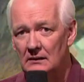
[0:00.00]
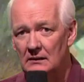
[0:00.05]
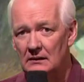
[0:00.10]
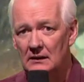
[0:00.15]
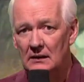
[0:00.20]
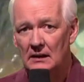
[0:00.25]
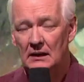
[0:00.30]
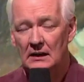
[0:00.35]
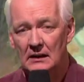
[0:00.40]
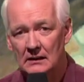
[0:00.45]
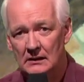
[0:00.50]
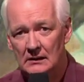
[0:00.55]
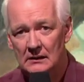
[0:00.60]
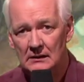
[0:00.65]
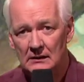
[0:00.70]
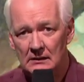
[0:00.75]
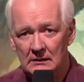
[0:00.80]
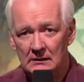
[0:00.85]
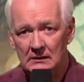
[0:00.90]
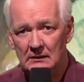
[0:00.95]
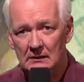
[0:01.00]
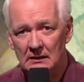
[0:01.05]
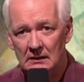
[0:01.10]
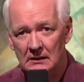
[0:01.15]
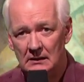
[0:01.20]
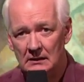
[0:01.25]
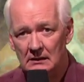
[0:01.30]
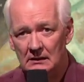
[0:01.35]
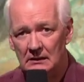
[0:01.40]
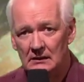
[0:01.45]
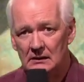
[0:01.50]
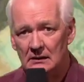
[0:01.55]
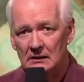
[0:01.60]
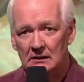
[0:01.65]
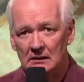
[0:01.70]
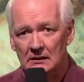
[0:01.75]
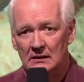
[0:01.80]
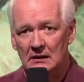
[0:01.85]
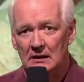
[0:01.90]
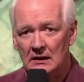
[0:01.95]
us what led up to where you are
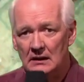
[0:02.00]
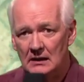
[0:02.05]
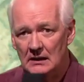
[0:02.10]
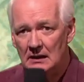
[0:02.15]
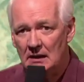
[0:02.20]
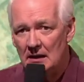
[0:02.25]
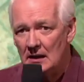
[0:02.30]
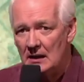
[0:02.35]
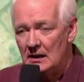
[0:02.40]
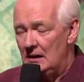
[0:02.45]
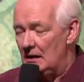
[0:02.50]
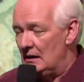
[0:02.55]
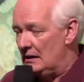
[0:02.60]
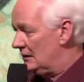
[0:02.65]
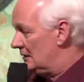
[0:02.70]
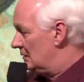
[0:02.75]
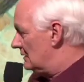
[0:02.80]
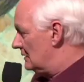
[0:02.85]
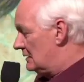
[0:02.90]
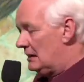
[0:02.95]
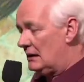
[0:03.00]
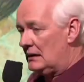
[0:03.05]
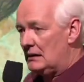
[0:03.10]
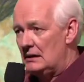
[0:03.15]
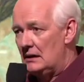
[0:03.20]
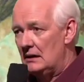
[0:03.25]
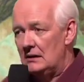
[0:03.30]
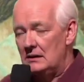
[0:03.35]
right now. Get us up to date what's